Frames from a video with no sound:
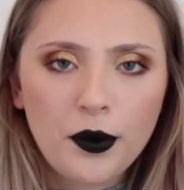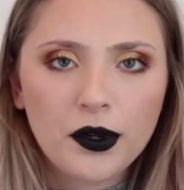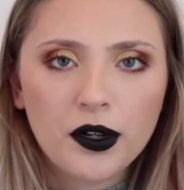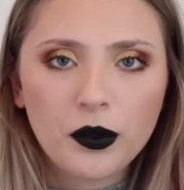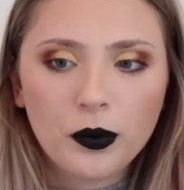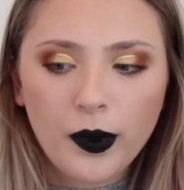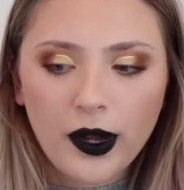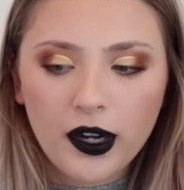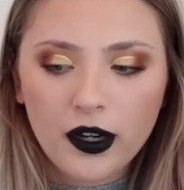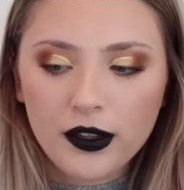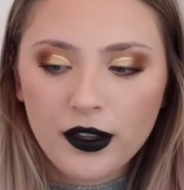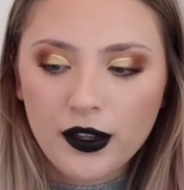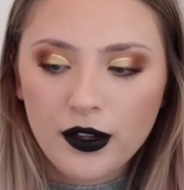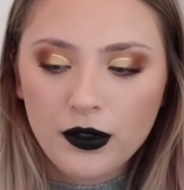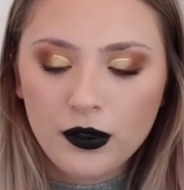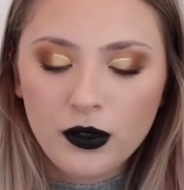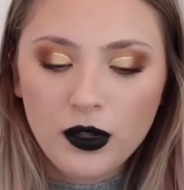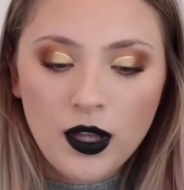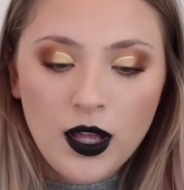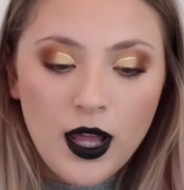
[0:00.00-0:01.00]
it'll wear
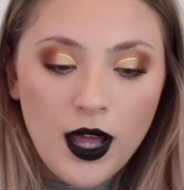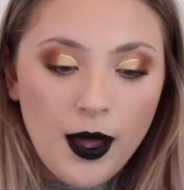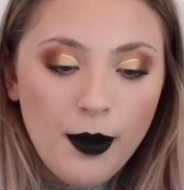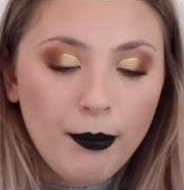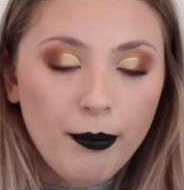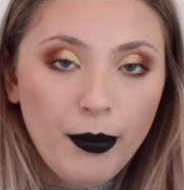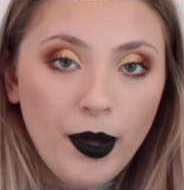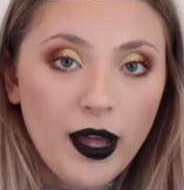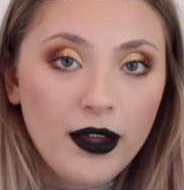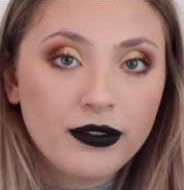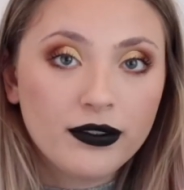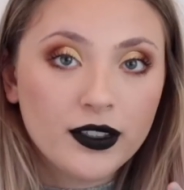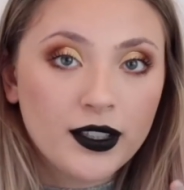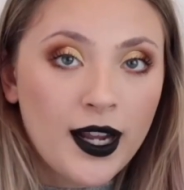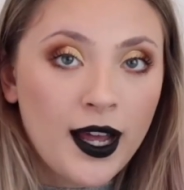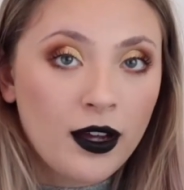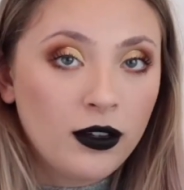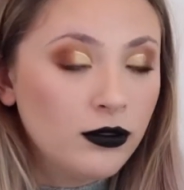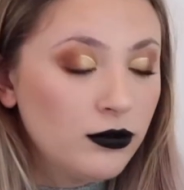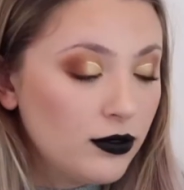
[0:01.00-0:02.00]
though, but for
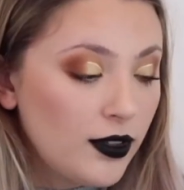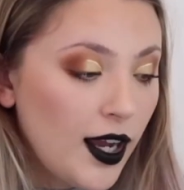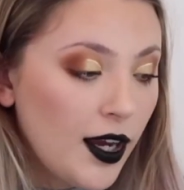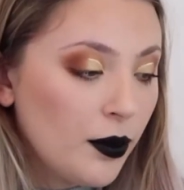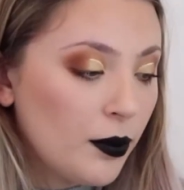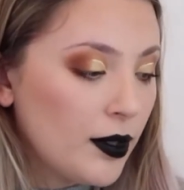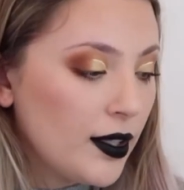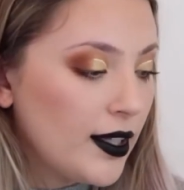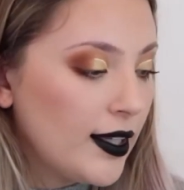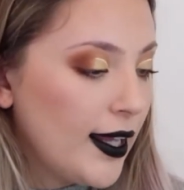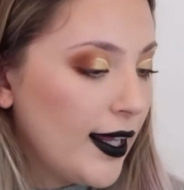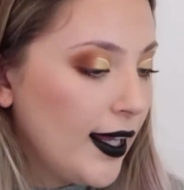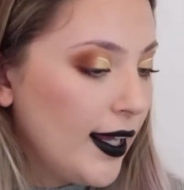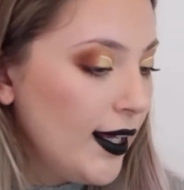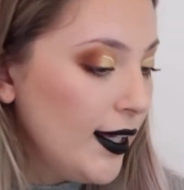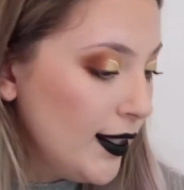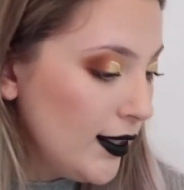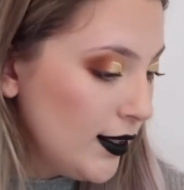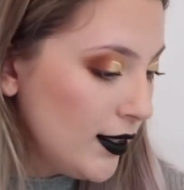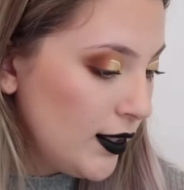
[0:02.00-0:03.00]
now, I really like it.